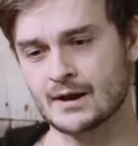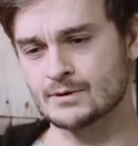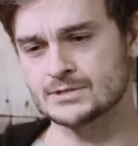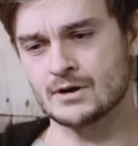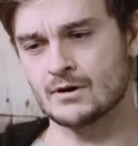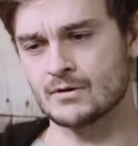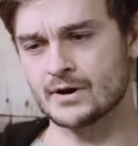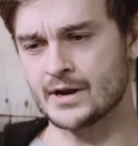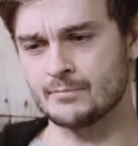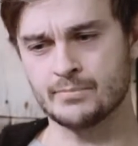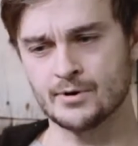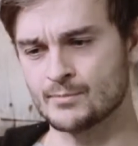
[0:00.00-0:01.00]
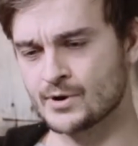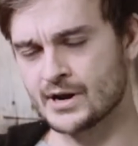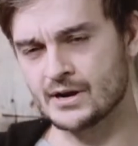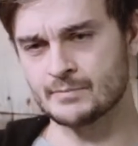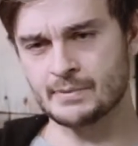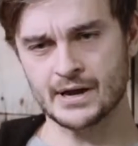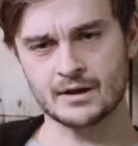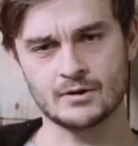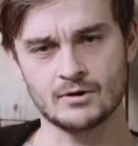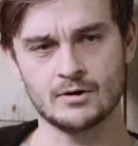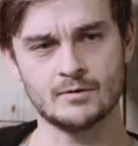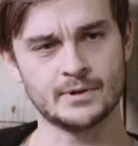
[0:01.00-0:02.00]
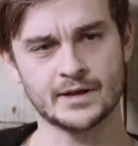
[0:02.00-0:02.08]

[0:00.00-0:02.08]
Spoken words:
I was already boomeranged back home,